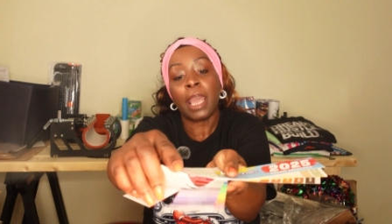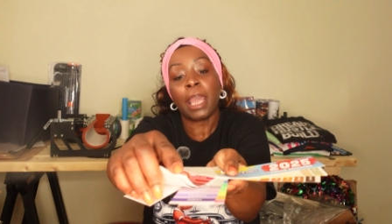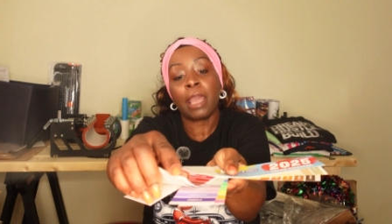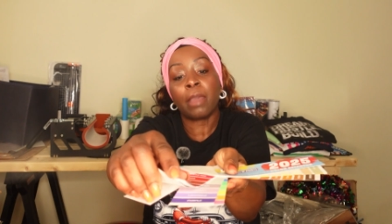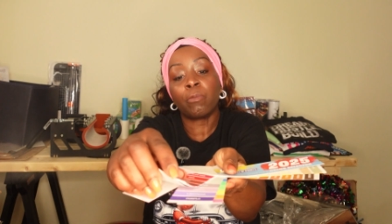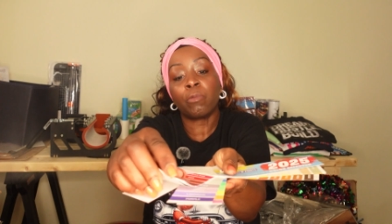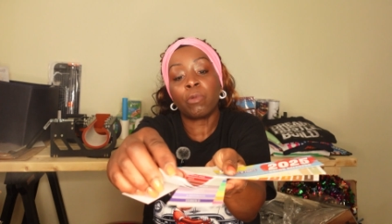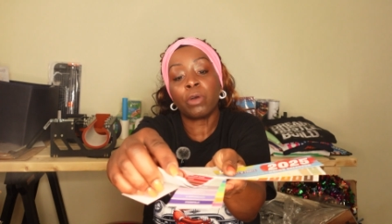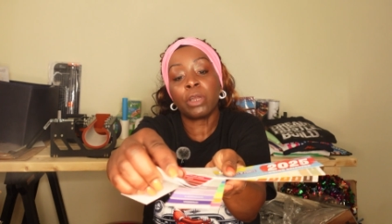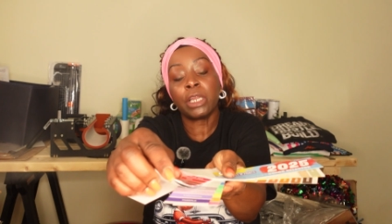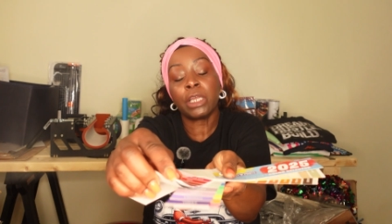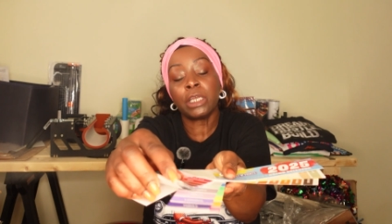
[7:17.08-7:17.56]

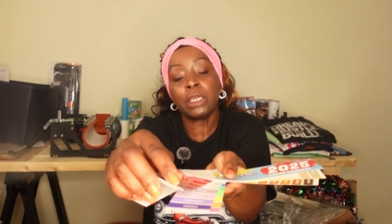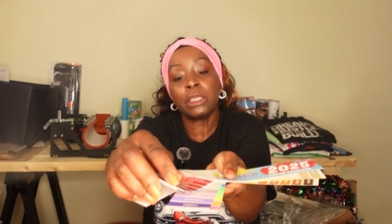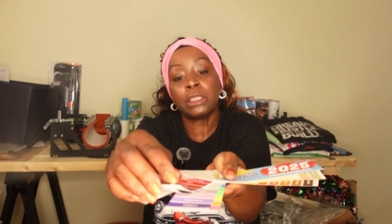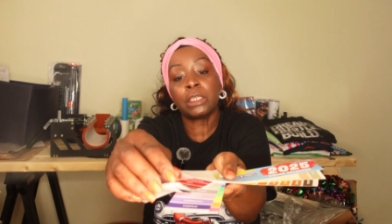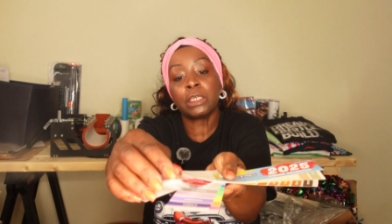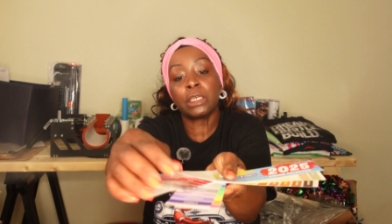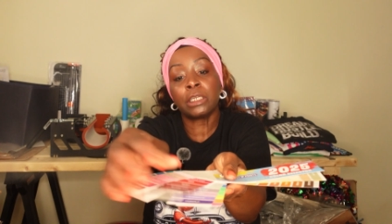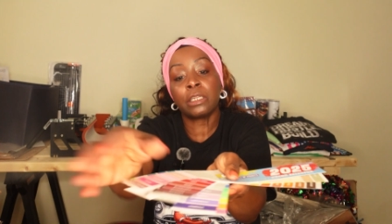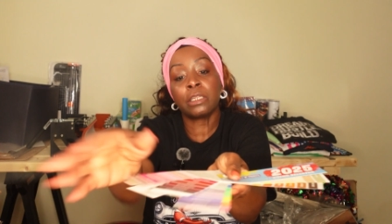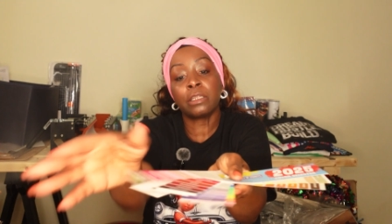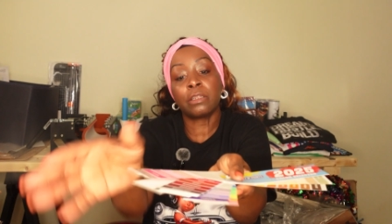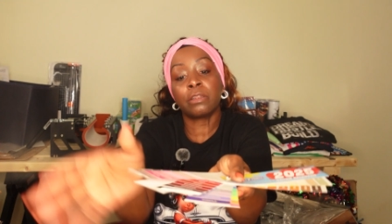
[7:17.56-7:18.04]
And what he
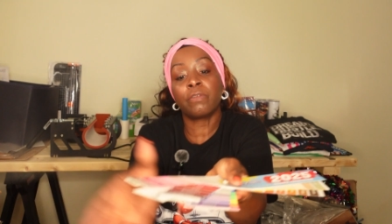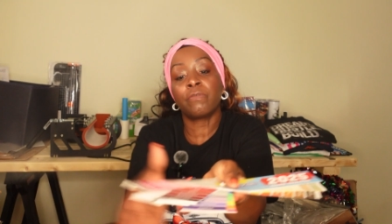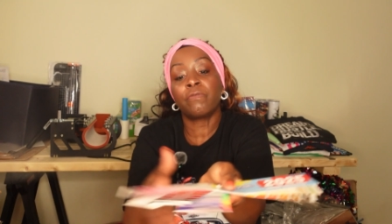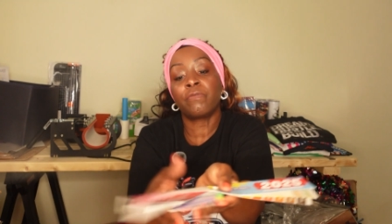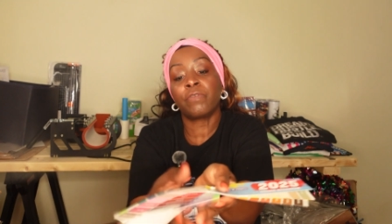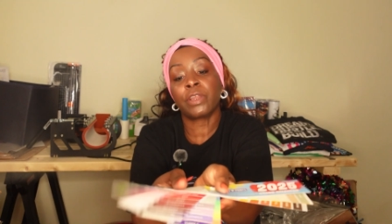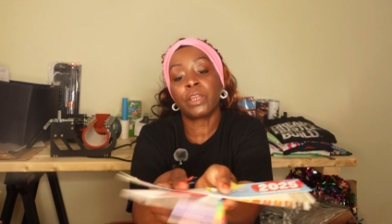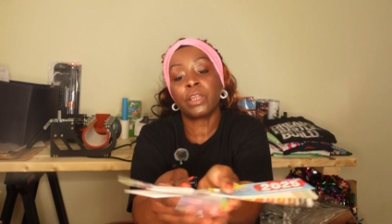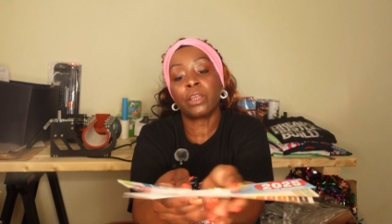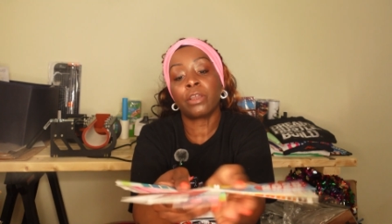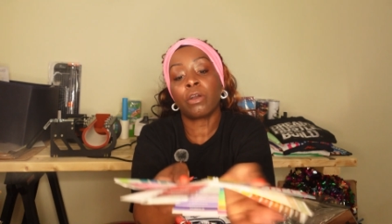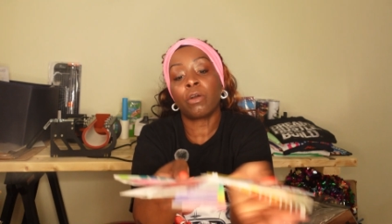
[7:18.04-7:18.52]
did in the
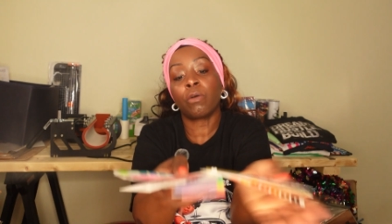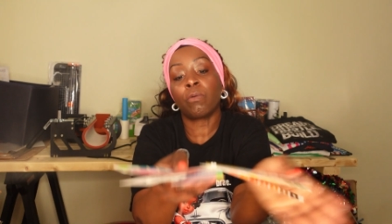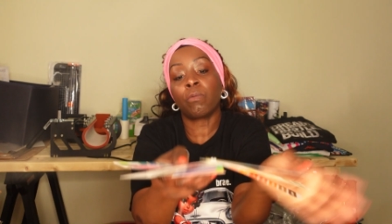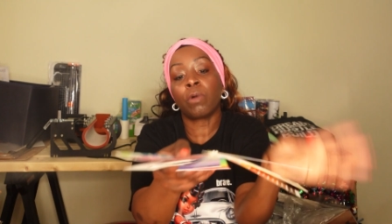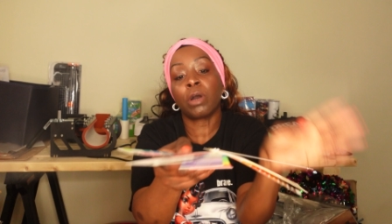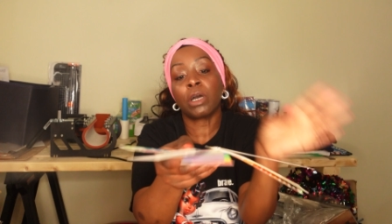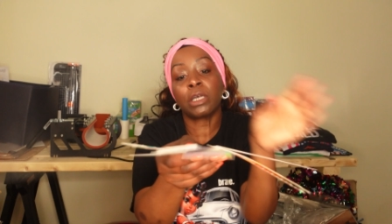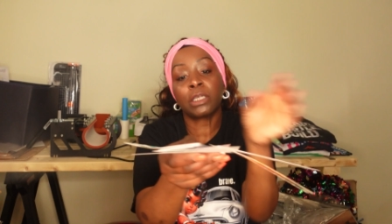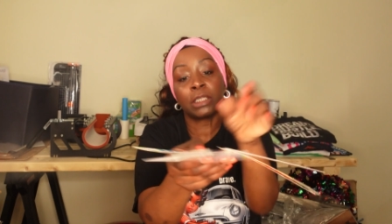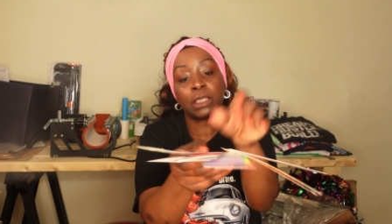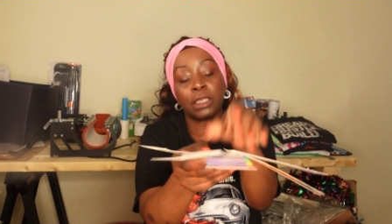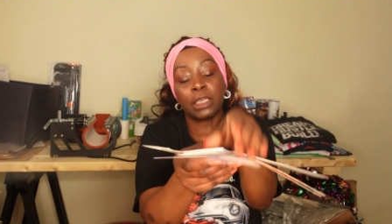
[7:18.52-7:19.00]
video
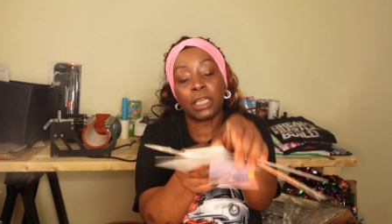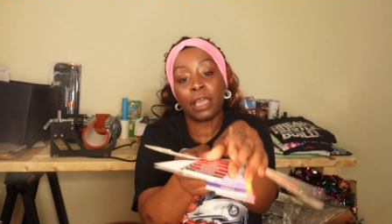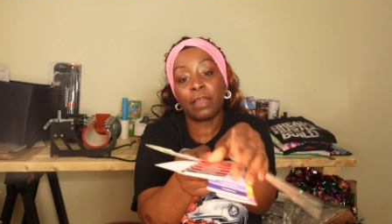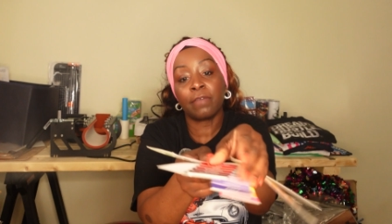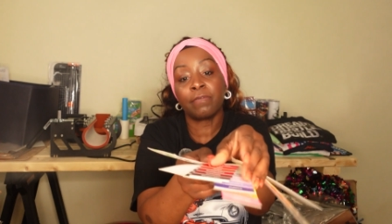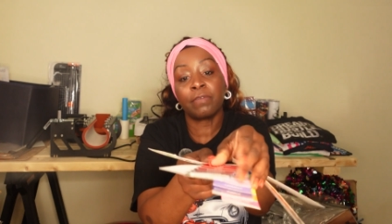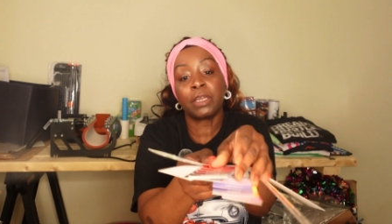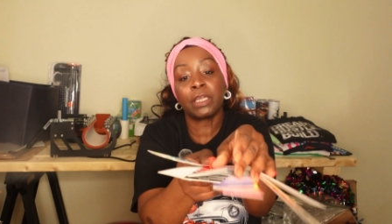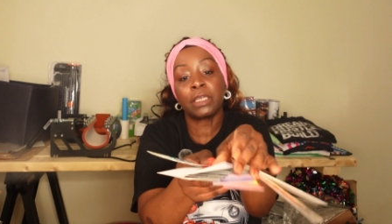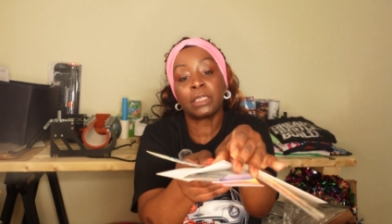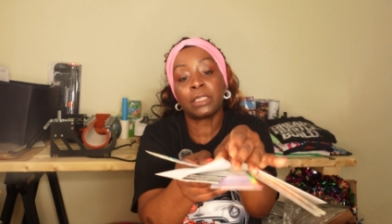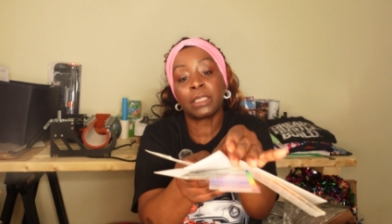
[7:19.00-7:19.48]
was he
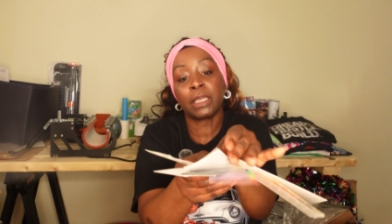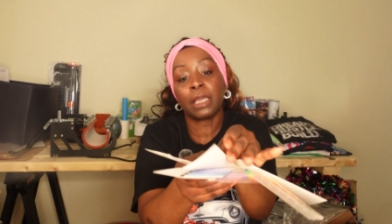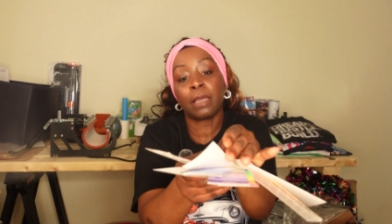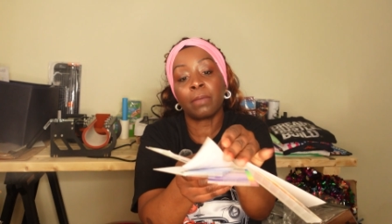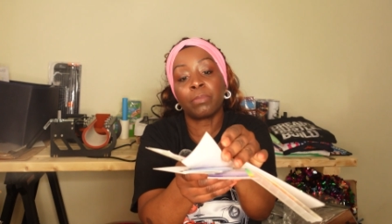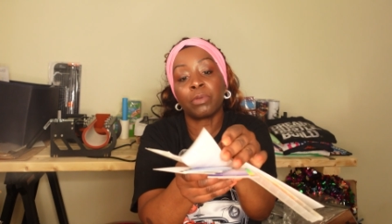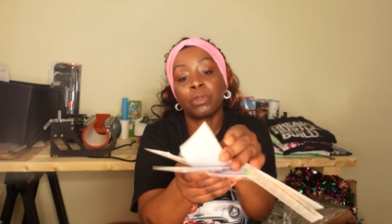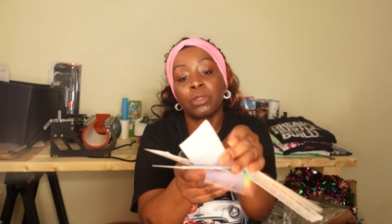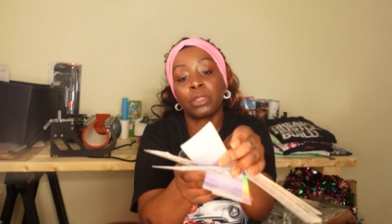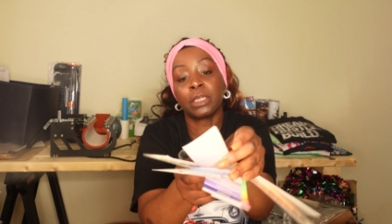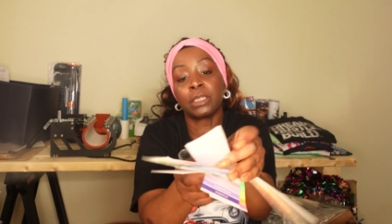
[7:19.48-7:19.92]
gave an example.